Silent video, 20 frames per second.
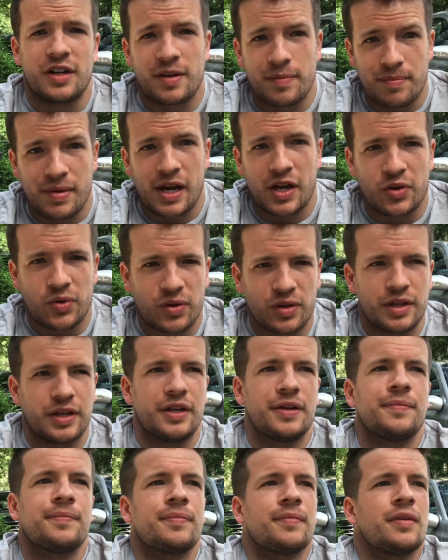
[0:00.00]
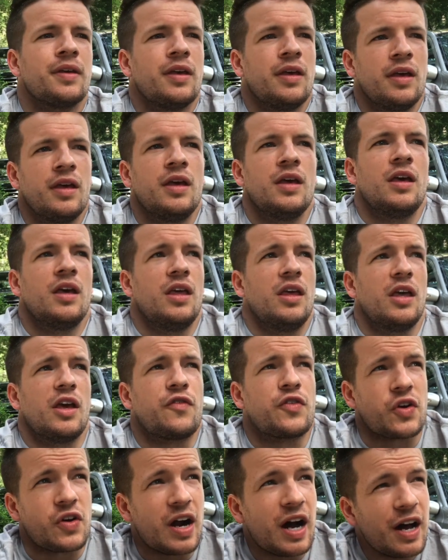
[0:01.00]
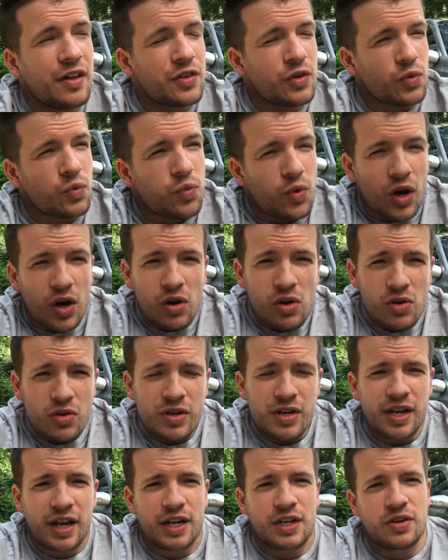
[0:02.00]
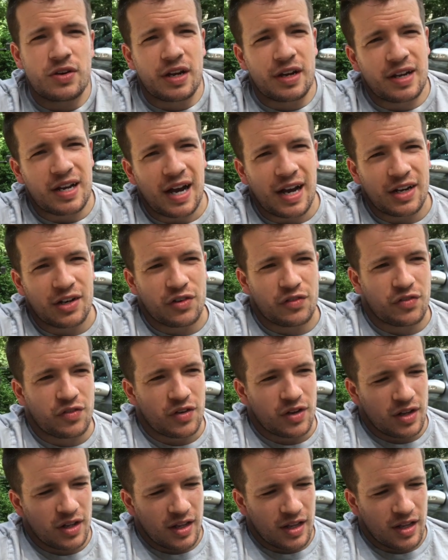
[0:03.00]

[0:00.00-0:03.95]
it manually. If you're on the road and you can kind of